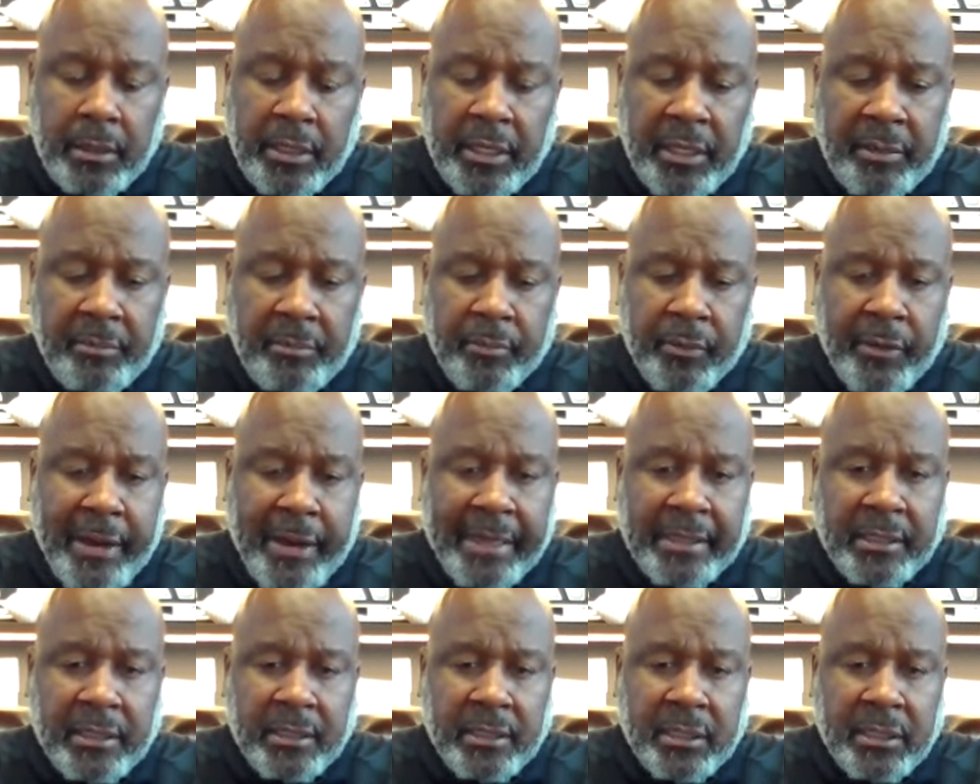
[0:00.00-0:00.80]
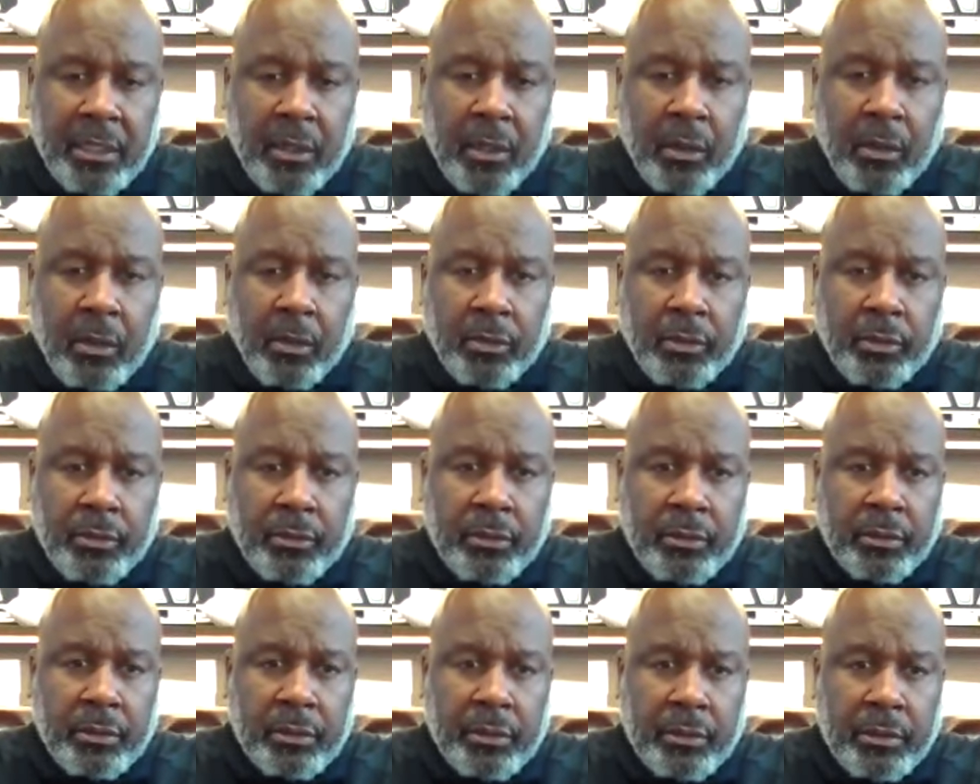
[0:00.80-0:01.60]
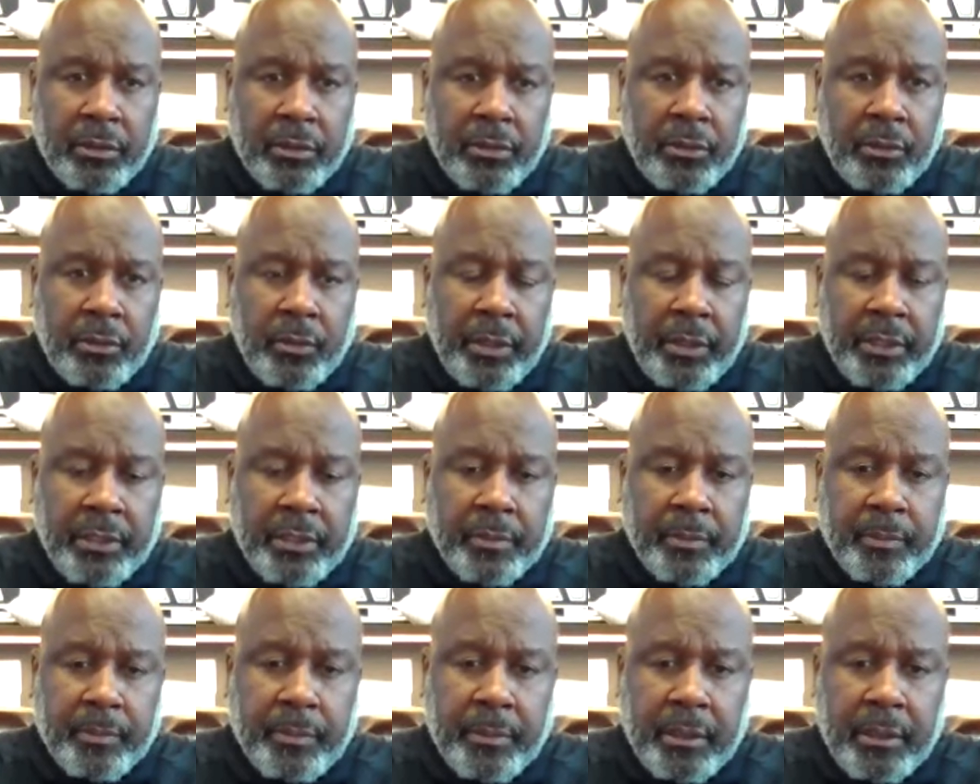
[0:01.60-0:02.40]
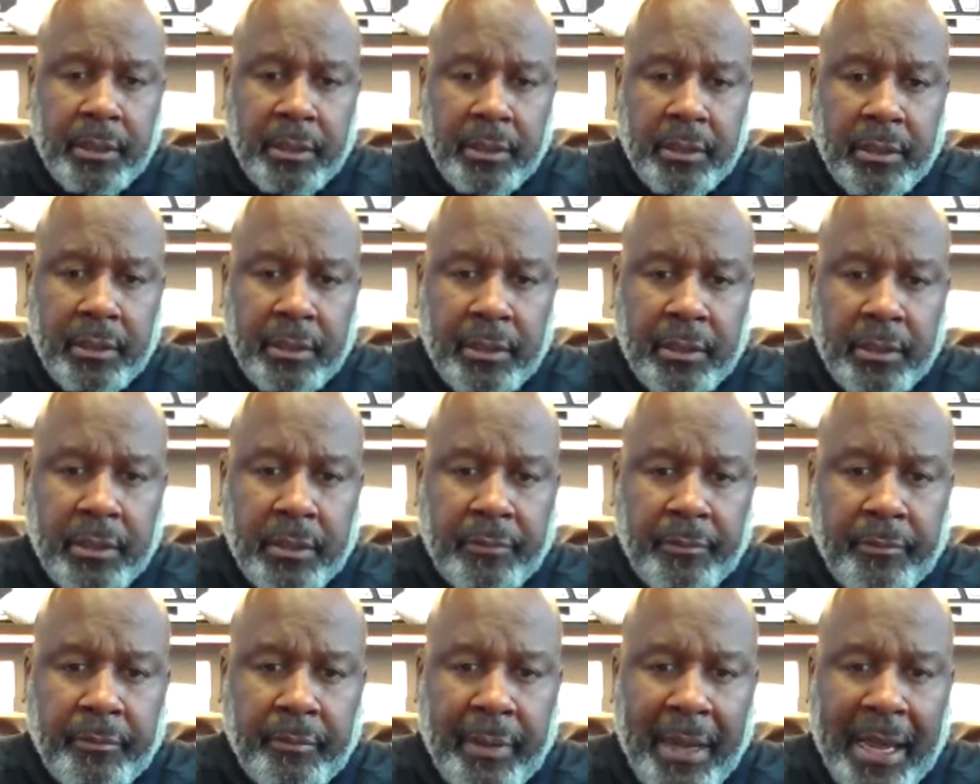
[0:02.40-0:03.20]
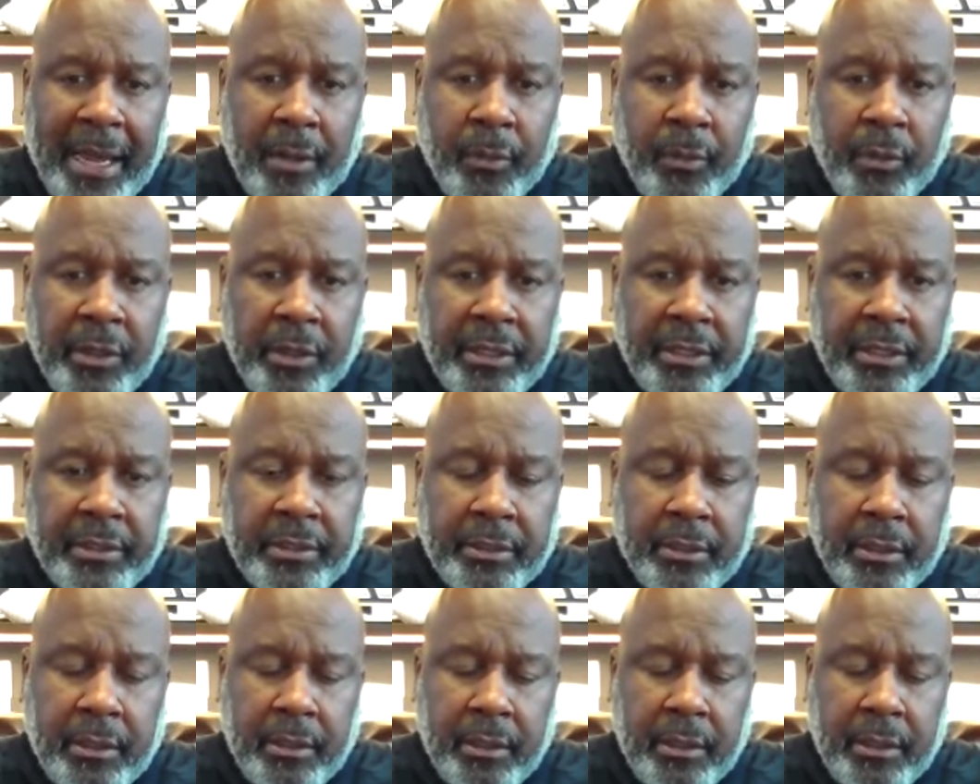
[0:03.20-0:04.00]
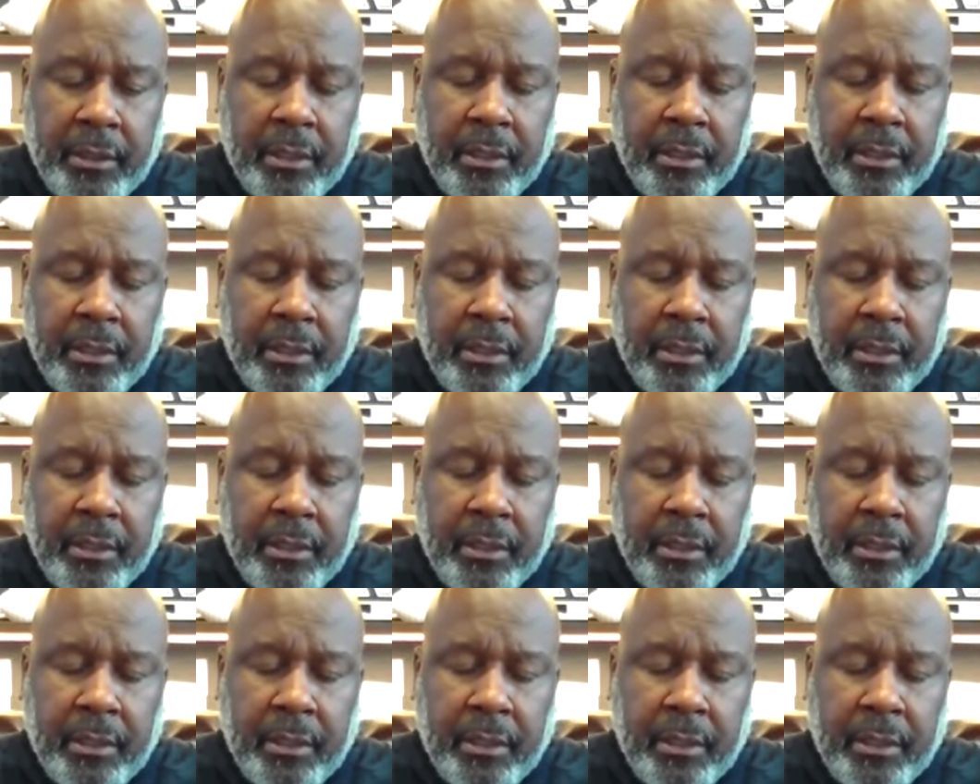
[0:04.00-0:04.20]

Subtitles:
Didn't practice at all during the 2 weeks of bye weeks.